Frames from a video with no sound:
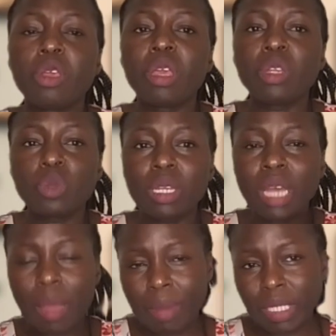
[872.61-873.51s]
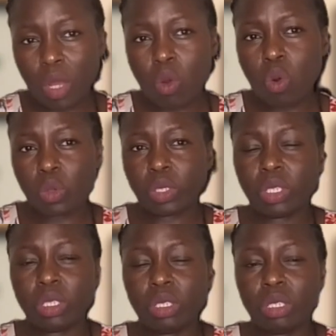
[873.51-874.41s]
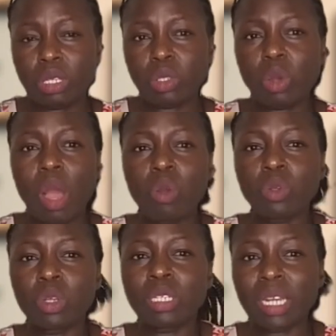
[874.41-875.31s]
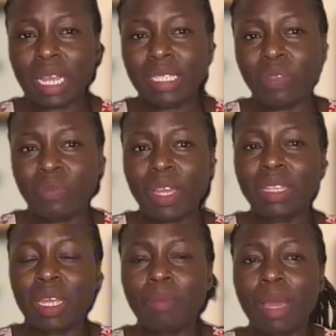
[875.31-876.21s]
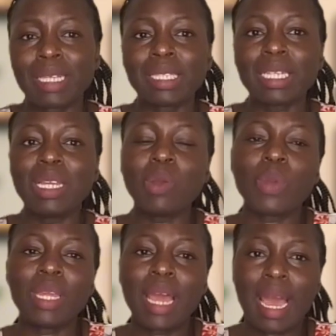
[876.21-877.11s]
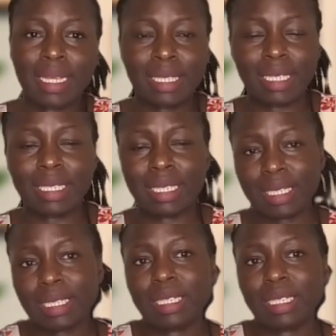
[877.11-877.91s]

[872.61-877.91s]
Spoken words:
it will come at a cost. So I will not classify them as liquid assets.